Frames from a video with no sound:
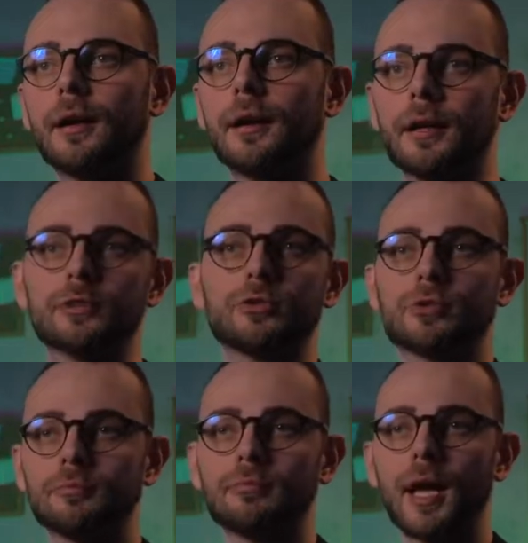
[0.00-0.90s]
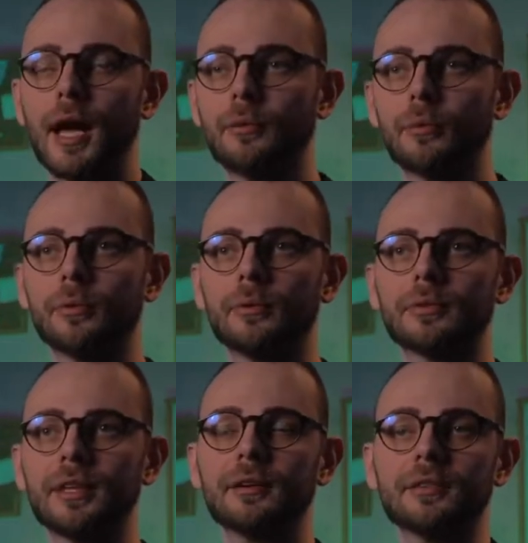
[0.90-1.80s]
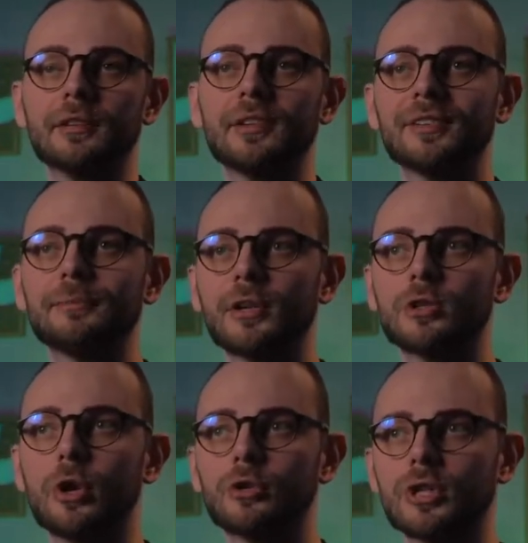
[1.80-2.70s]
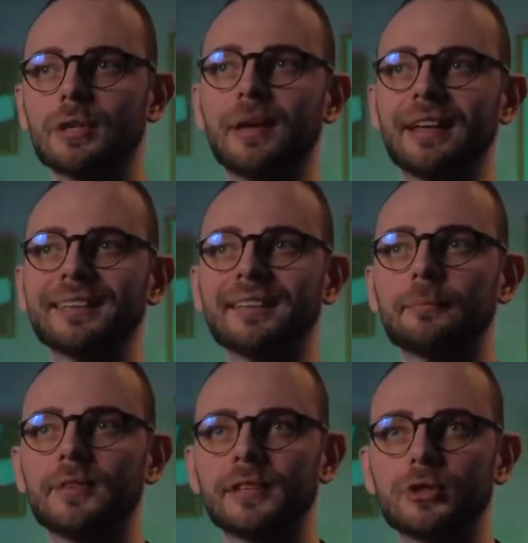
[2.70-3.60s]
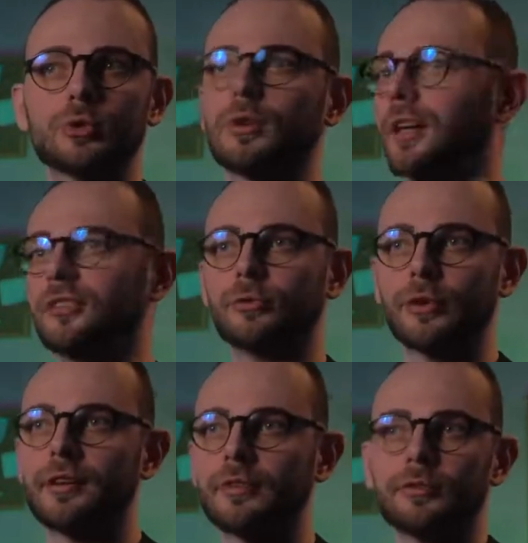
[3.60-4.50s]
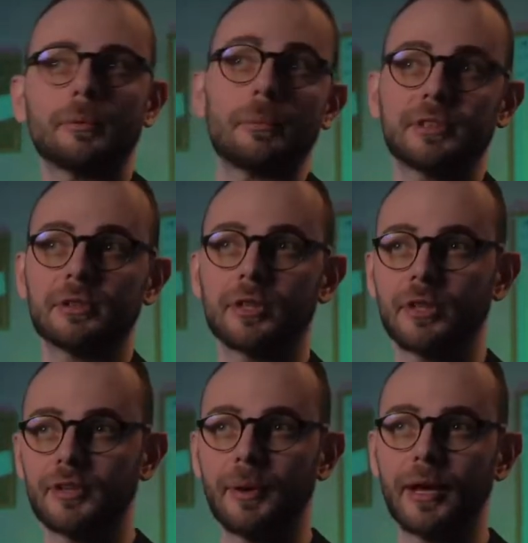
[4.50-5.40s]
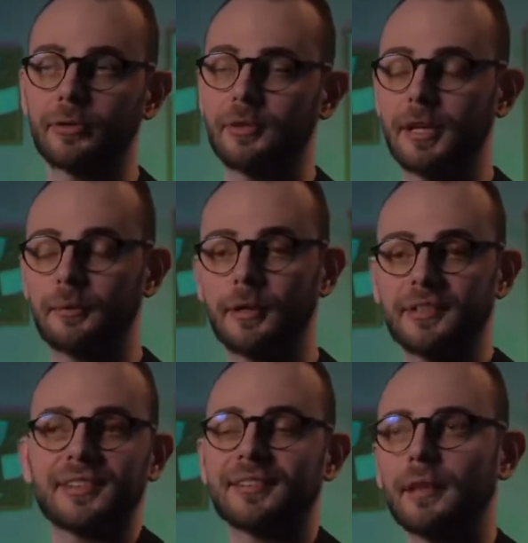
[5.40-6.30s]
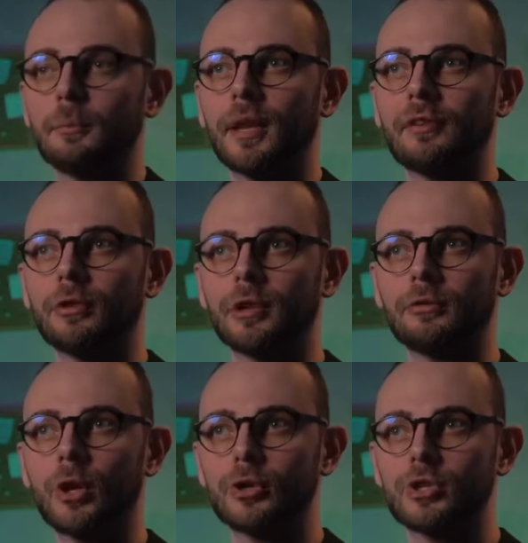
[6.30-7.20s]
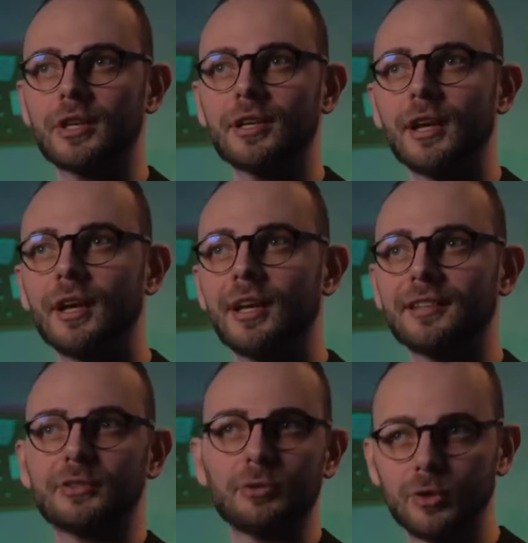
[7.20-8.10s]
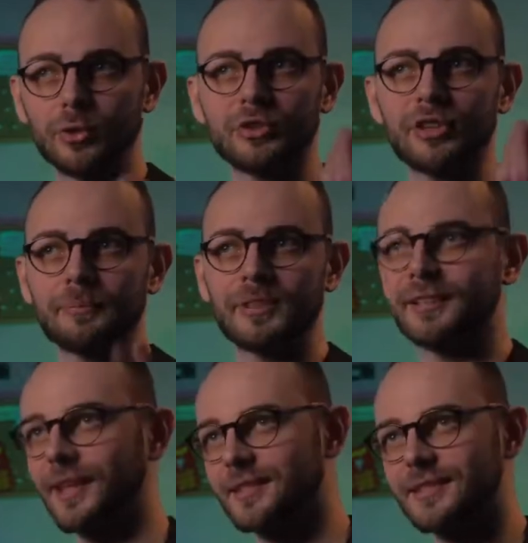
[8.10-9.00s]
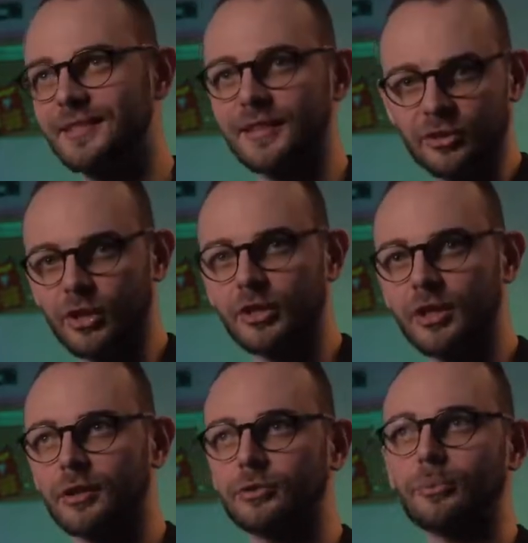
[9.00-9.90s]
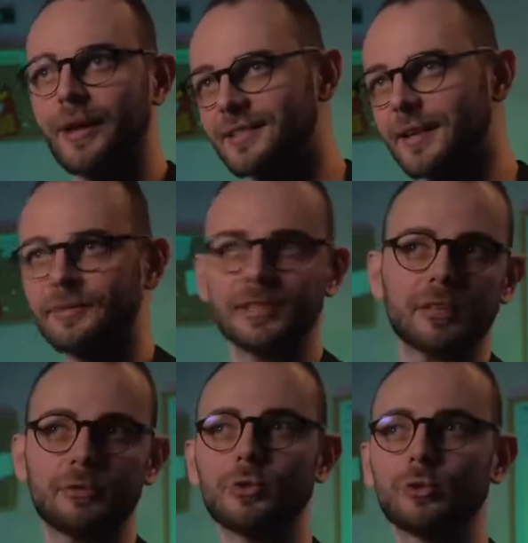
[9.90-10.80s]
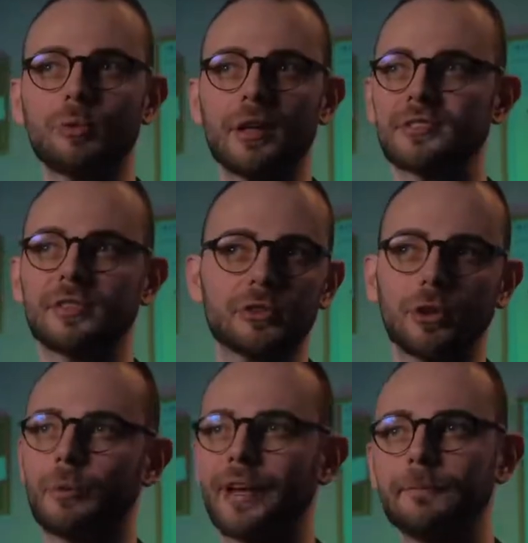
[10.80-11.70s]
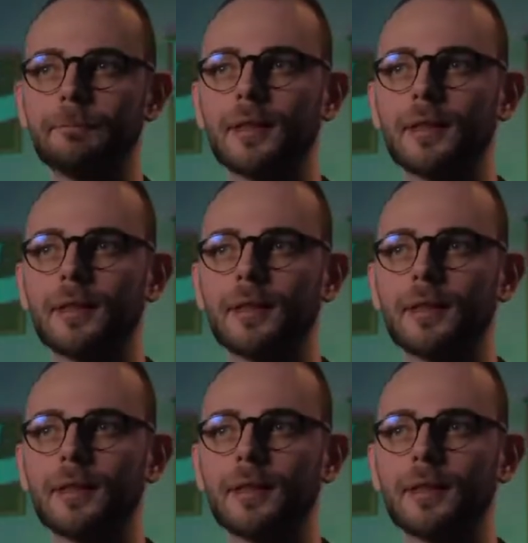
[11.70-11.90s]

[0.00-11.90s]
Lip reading: There isn't much logic in making something that should last forever from a material that is biodegradable. It's the same level of logic that we use something that's eternal to make something that we use once and throw away.